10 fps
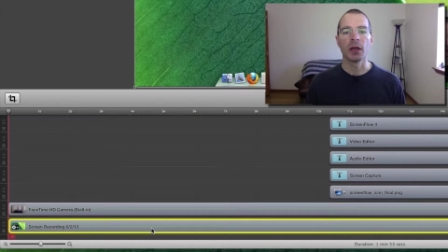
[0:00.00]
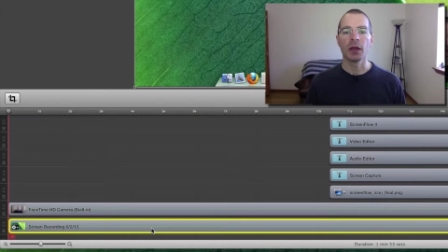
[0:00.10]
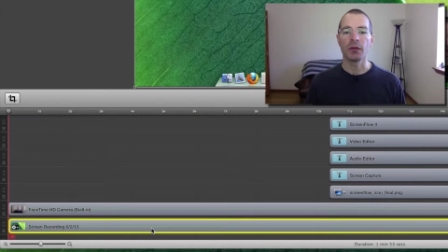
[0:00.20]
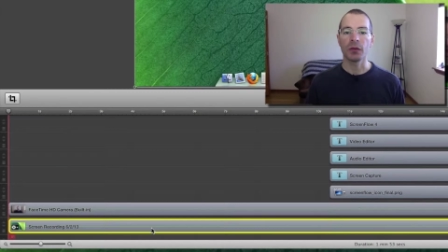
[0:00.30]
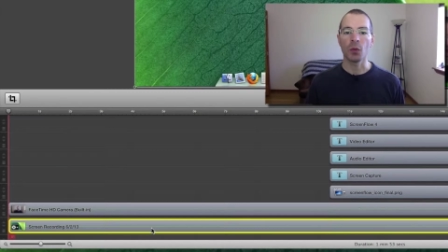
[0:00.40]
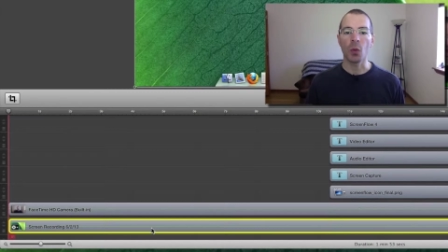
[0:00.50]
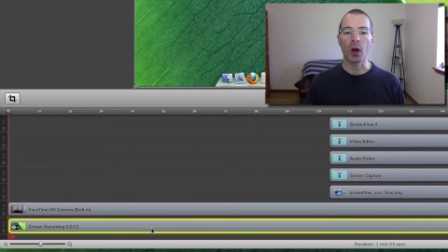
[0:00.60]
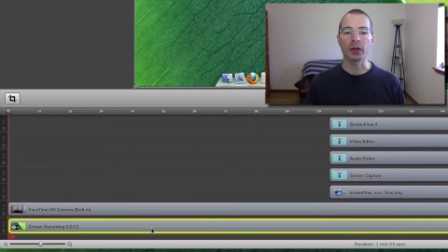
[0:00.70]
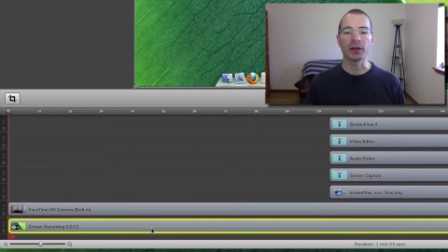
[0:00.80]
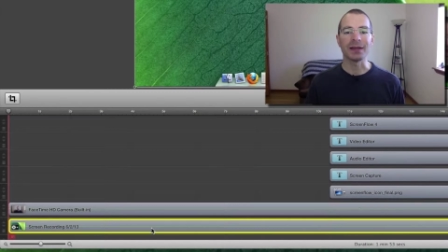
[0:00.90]
If you
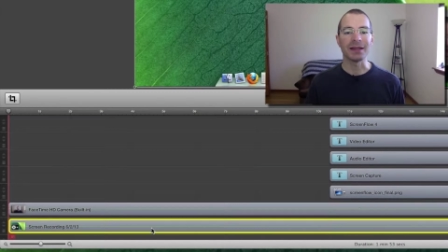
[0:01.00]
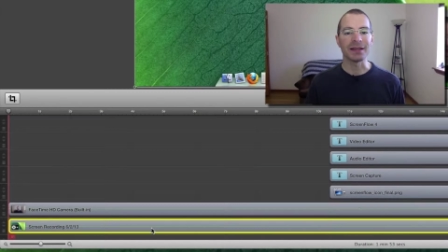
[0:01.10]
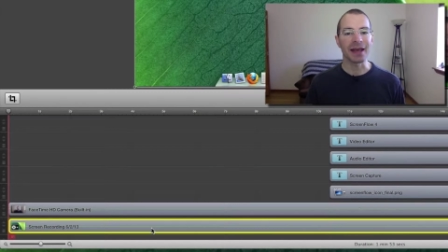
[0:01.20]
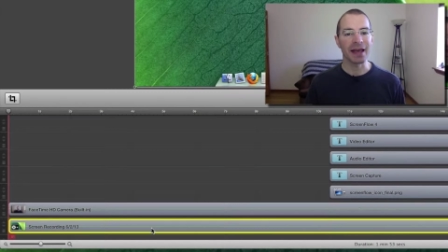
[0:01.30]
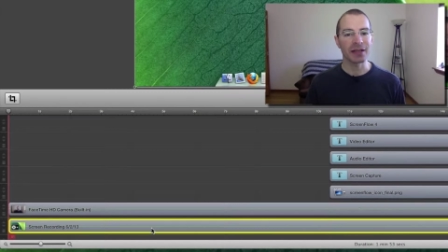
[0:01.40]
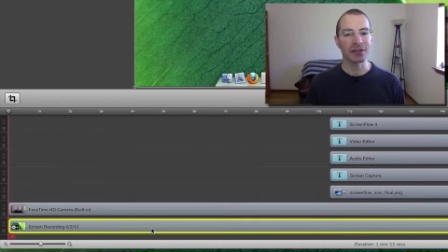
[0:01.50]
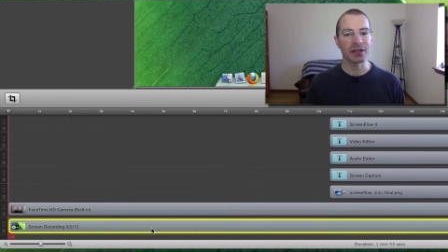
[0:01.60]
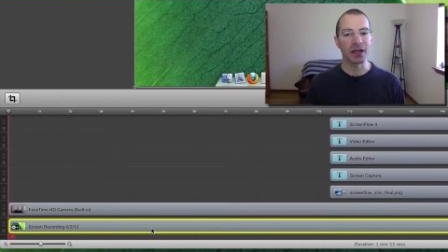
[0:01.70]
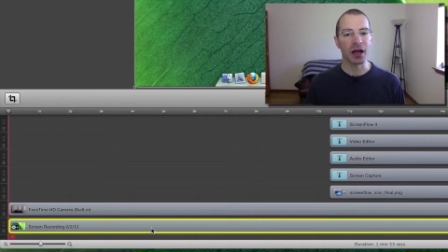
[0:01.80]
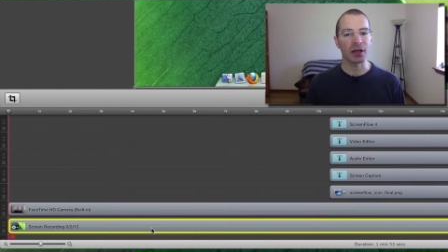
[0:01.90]
want to detach
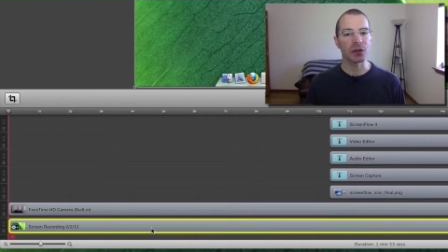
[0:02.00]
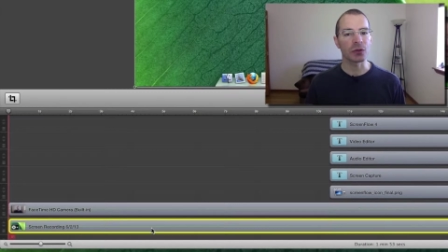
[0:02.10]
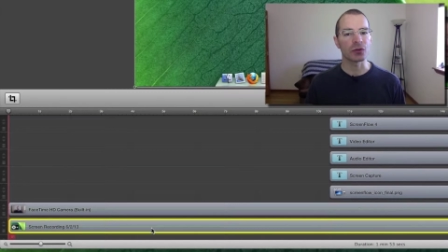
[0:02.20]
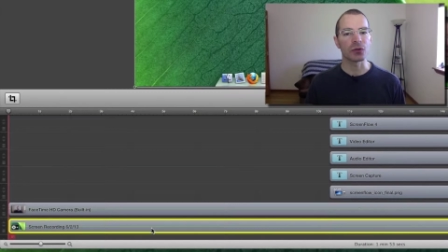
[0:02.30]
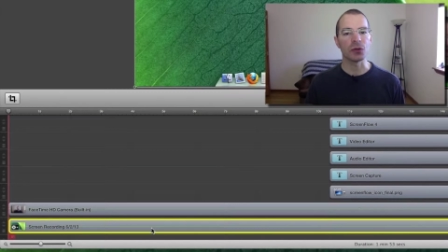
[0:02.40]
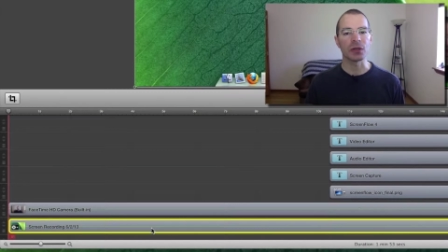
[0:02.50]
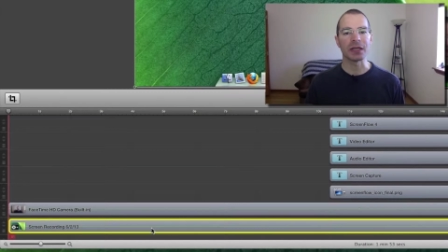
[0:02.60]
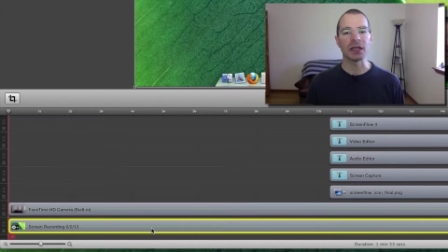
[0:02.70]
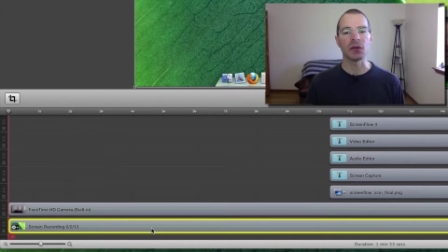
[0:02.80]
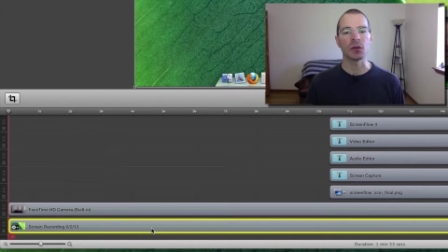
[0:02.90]
the audio so you
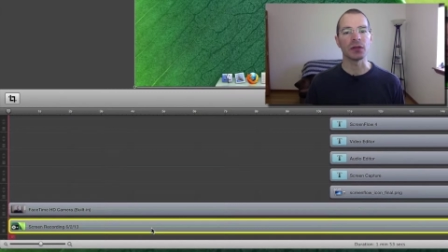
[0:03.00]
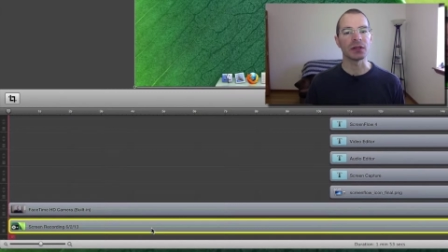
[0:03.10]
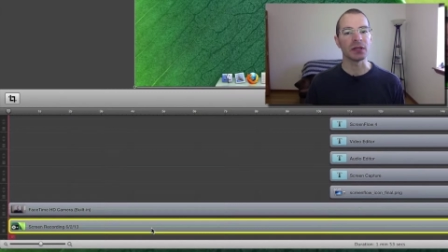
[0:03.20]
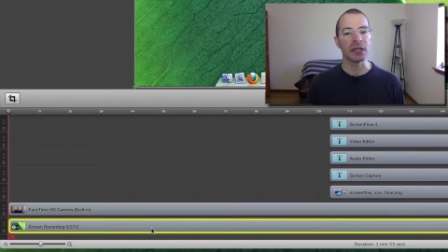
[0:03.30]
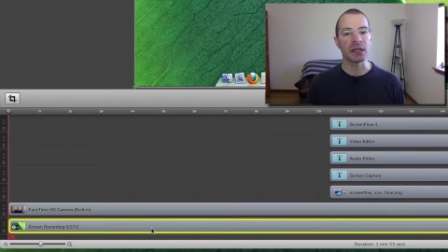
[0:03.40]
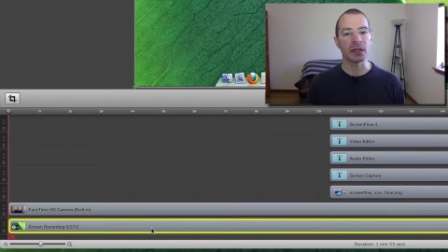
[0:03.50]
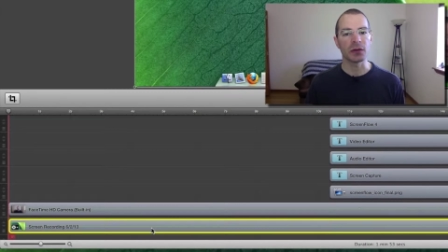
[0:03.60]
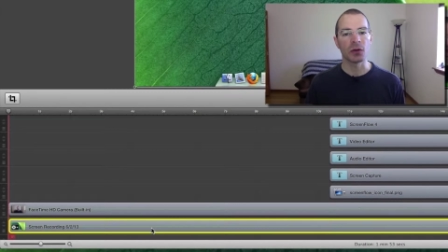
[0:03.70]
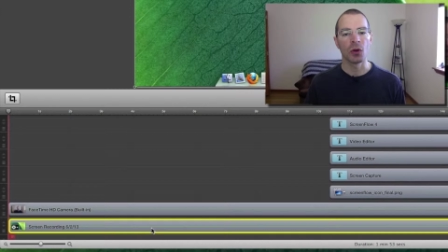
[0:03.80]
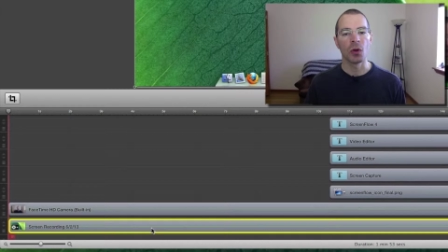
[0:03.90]
can either delete
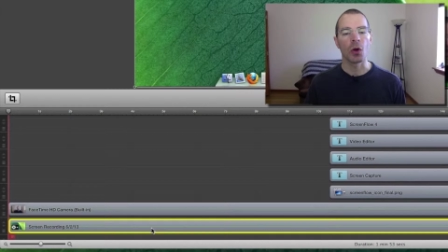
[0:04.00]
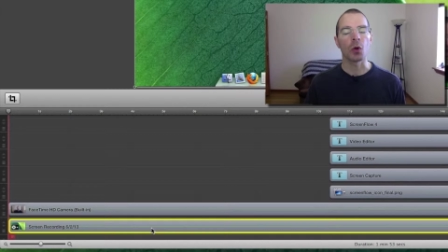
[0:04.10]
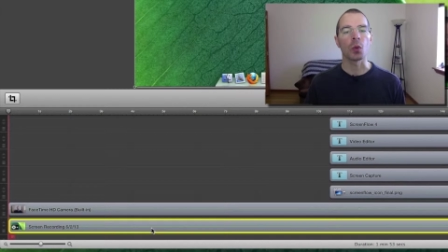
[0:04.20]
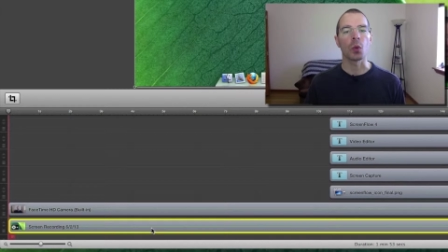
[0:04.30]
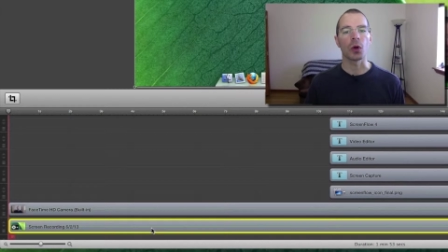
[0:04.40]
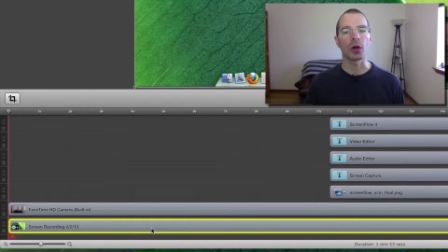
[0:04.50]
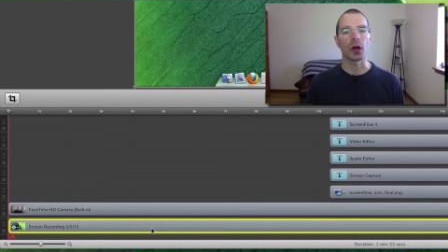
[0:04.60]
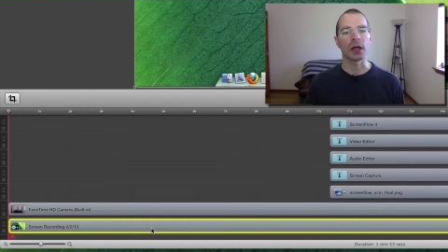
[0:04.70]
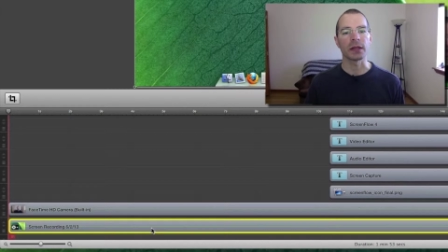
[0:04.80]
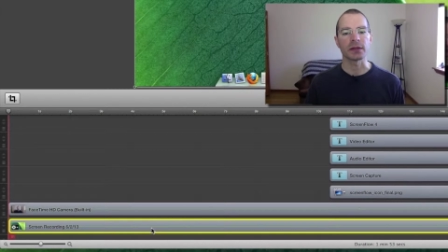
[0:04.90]
it or work
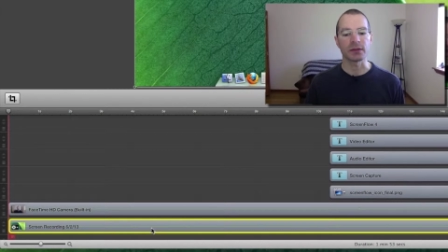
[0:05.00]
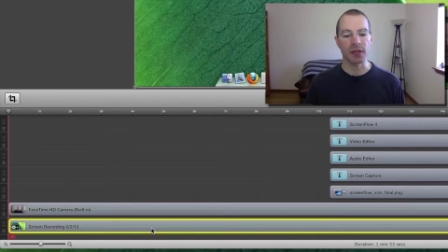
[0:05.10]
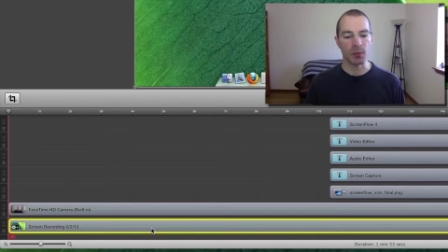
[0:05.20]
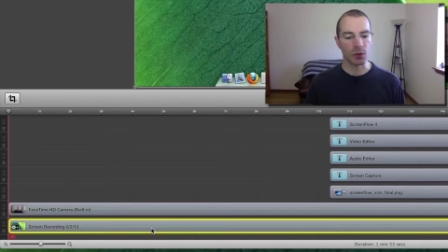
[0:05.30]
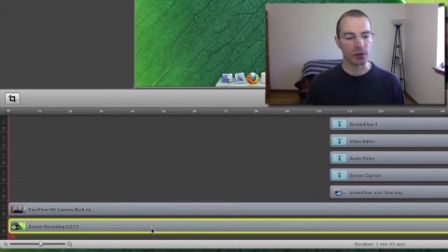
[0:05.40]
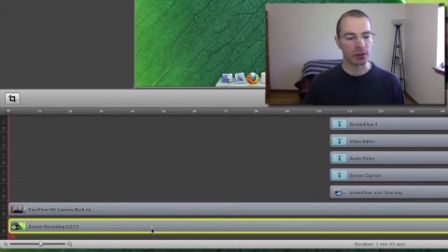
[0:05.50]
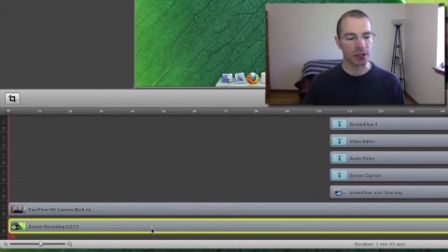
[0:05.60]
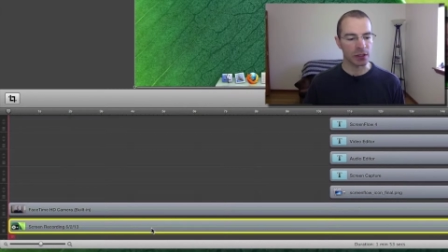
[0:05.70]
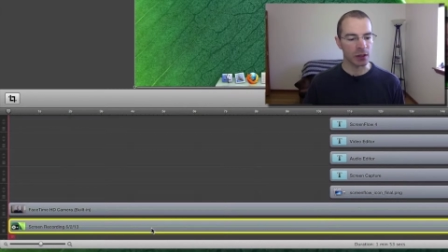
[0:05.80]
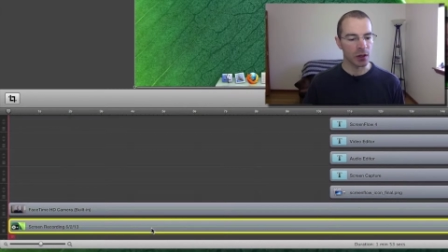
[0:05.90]
on it
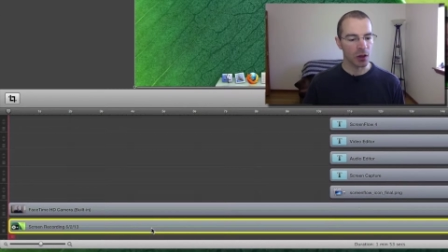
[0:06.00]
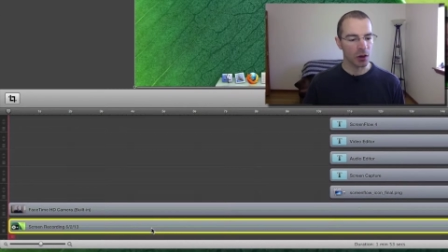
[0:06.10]
separately,